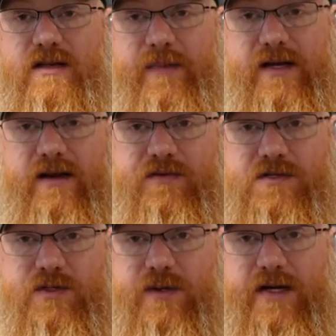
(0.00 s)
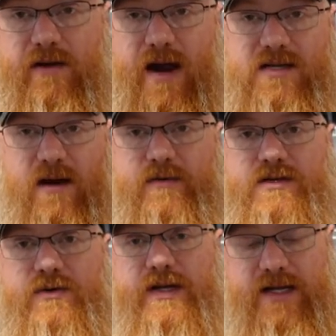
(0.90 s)
the big difference between the Grasshopper
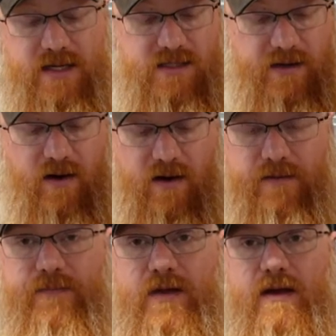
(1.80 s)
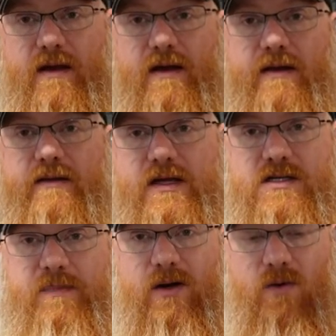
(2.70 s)
2 and this are
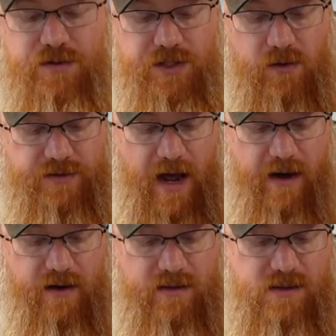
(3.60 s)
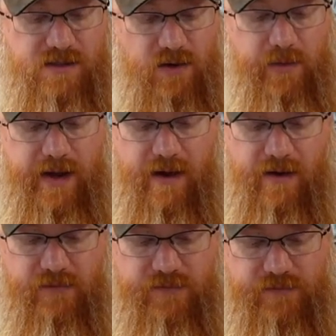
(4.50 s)
these big old chonk tires. So we
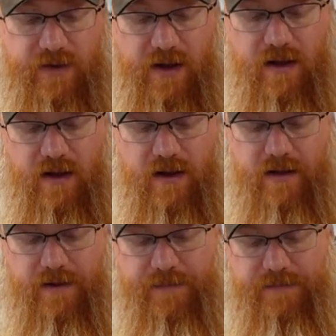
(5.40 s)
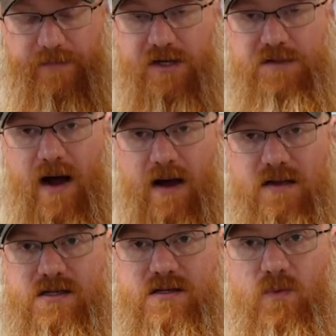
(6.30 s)
have
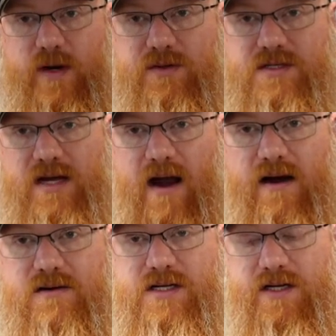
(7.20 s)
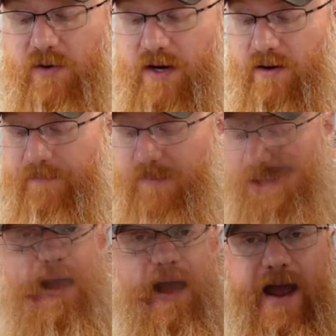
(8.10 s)
Lunchbox wheels and tires in the rear.
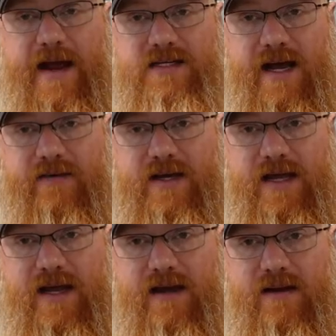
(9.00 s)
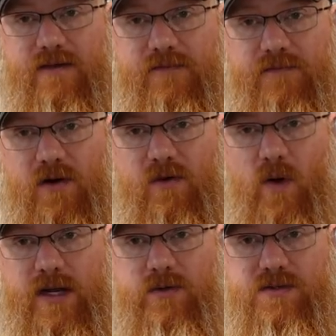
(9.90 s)
I actually have the kit front
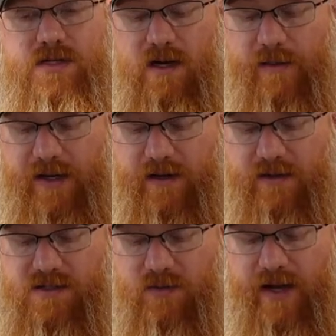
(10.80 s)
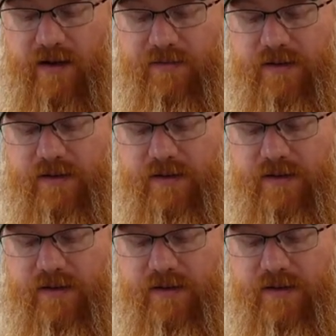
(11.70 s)
wheels up here, so we have